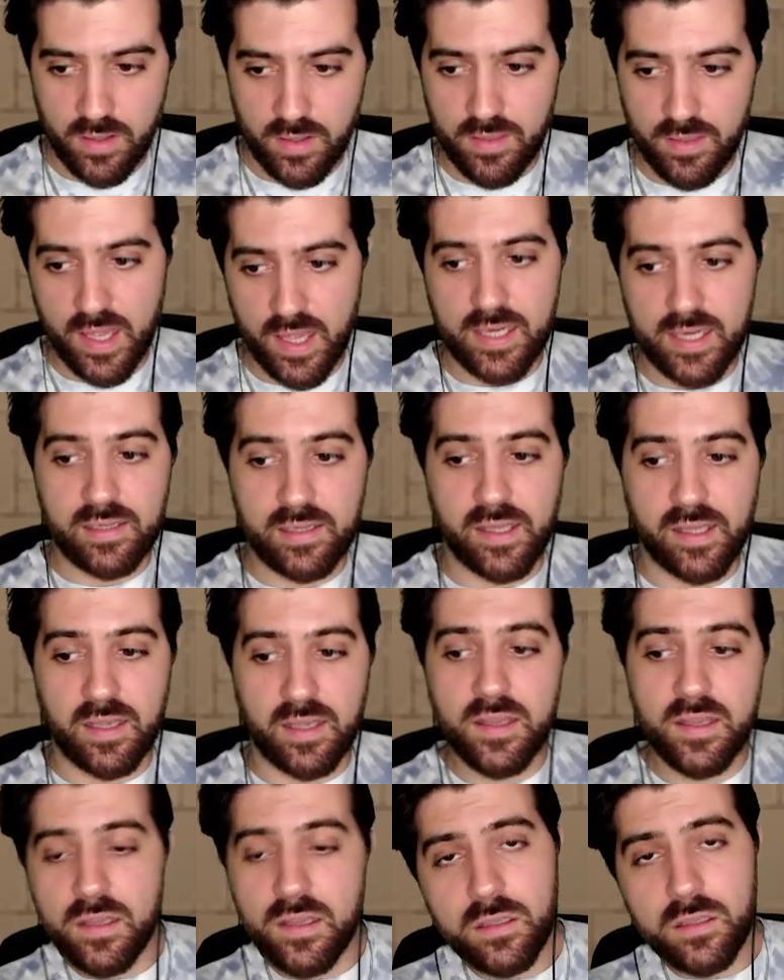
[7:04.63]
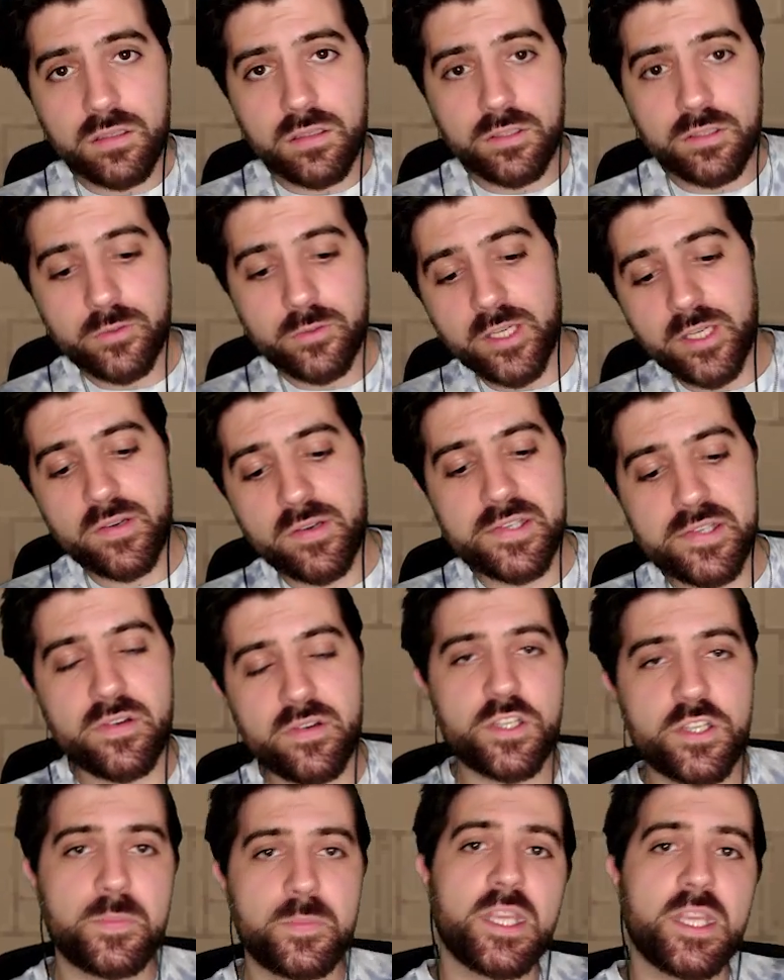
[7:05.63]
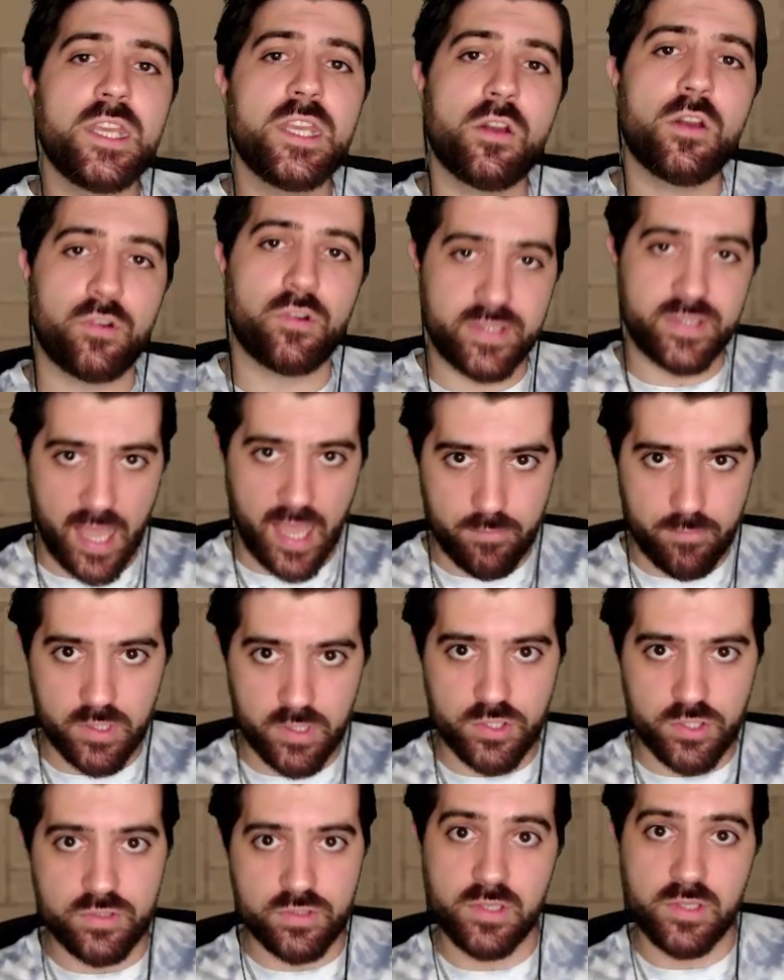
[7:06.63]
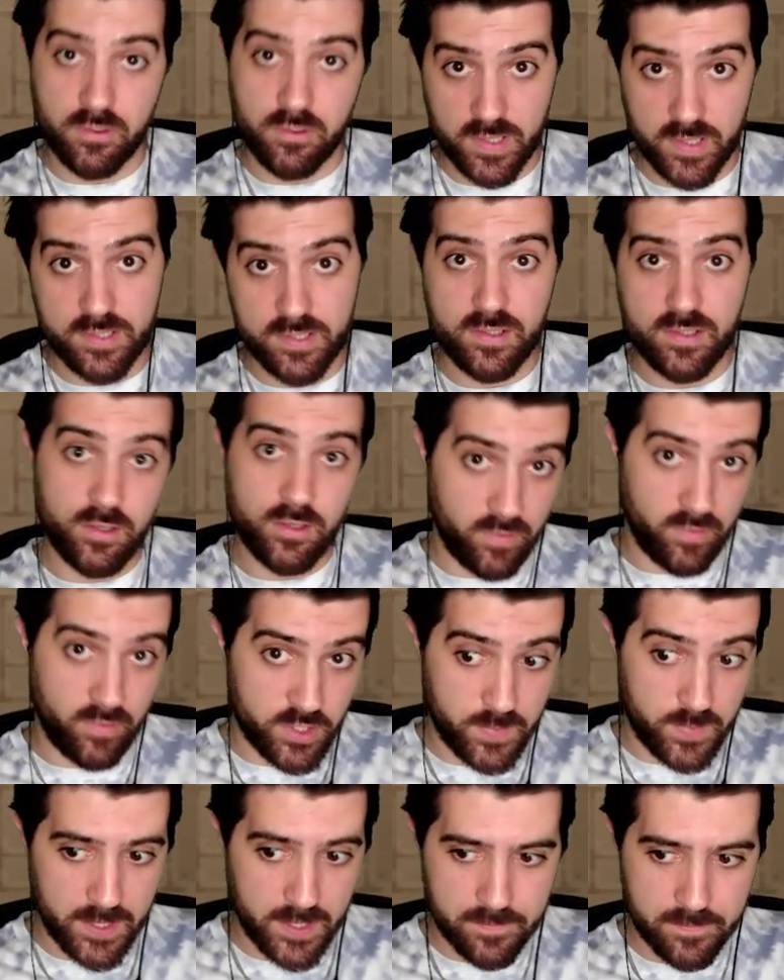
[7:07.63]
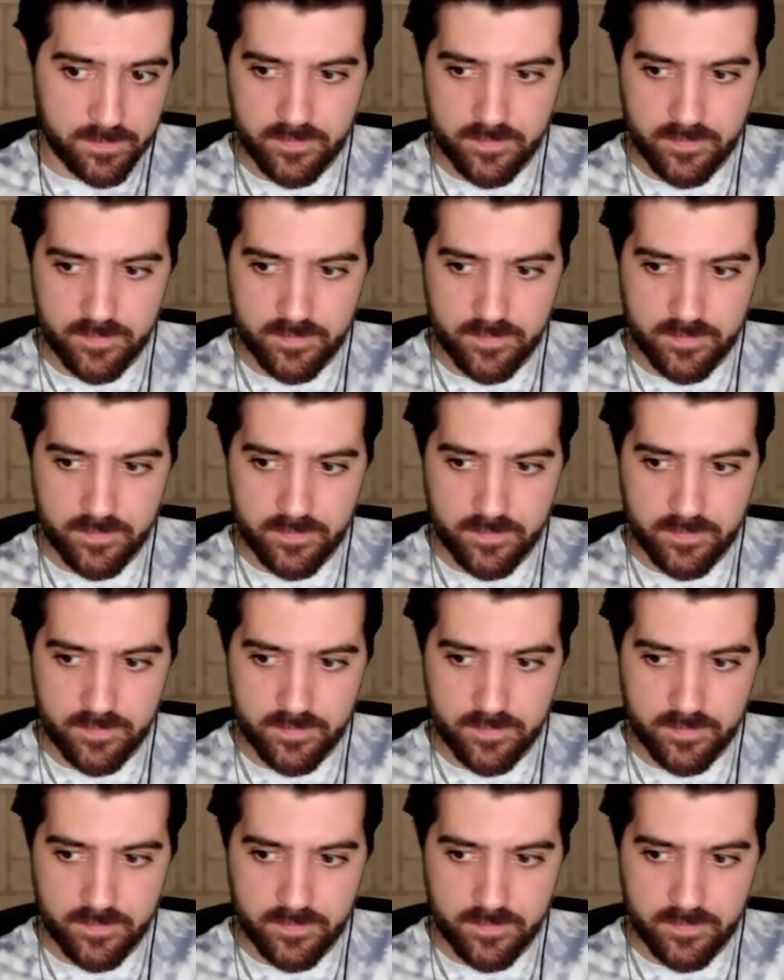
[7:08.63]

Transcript: then click heal to increase your HP or damage to decrease your HP.